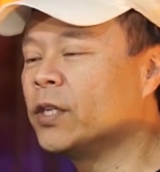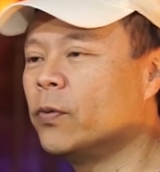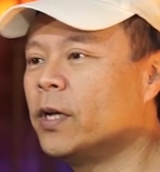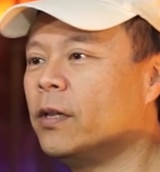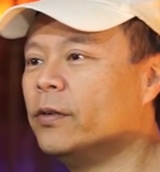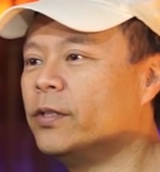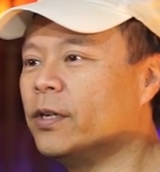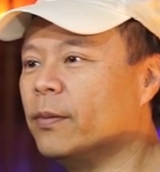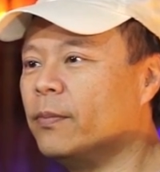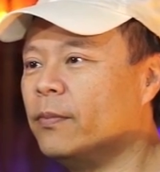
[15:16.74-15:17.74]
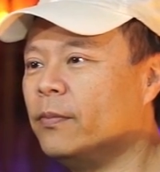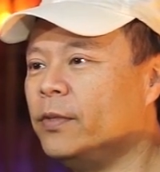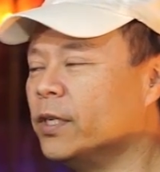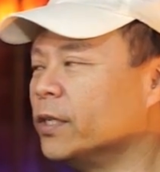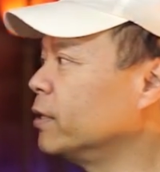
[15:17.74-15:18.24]
as we close up,
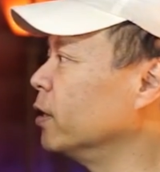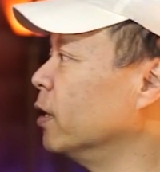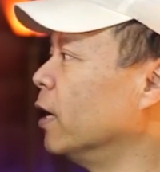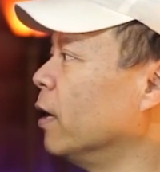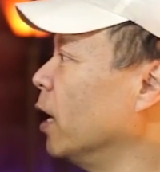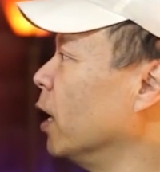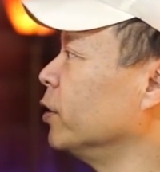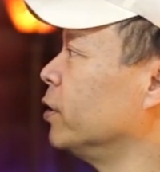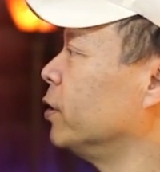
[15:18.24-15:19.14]
just uh, I'll